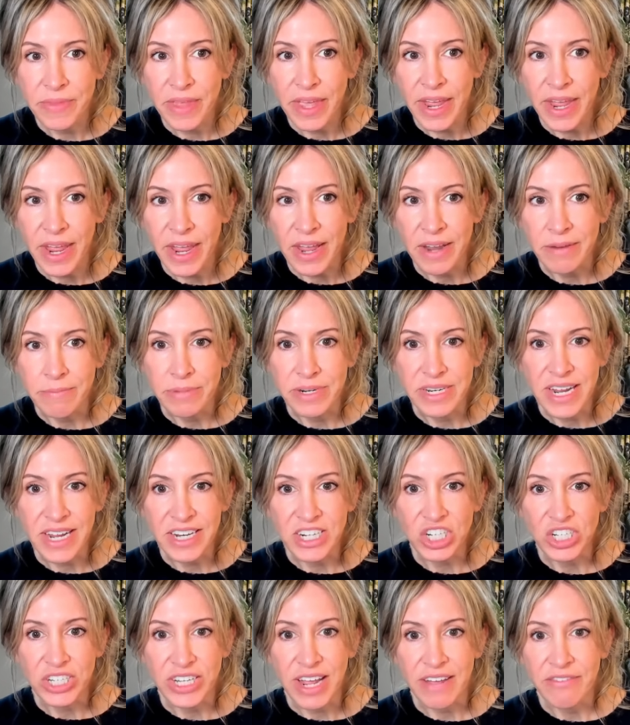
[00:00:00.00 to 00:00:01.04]
and
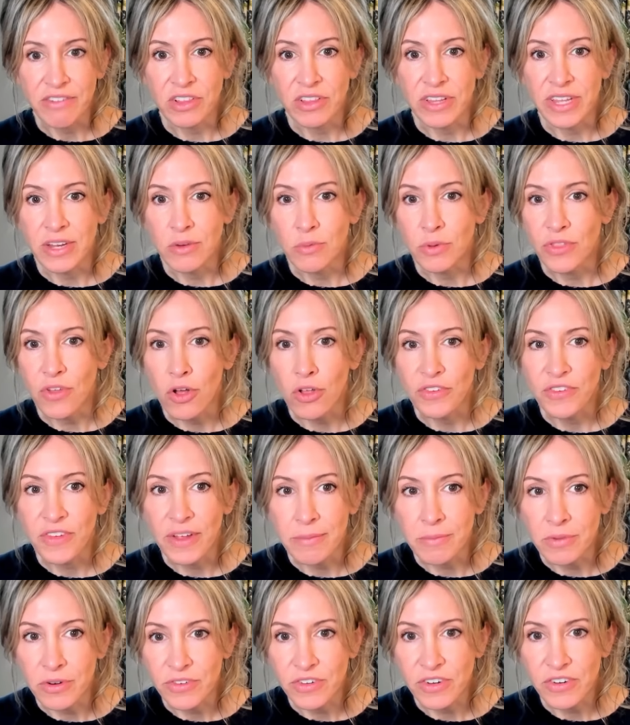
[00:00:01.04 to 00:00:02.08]
potentially have a link with
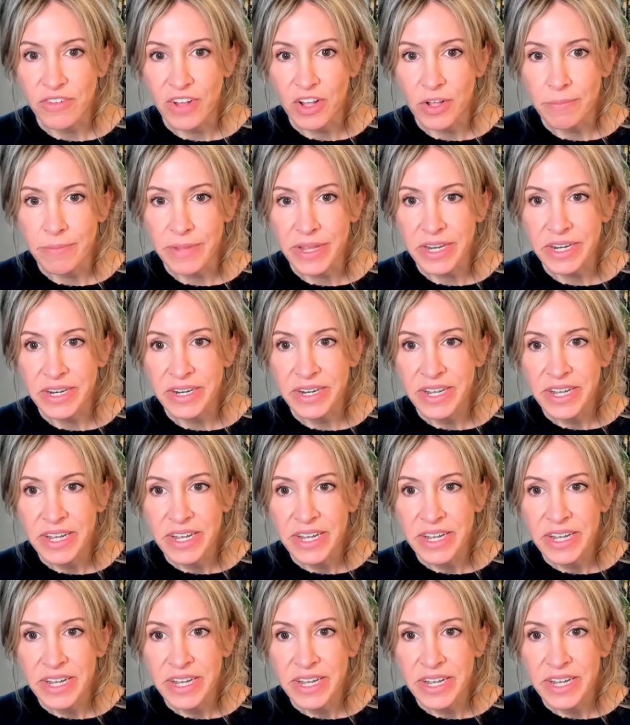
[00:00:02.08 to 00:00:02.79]
Alzheimer's development.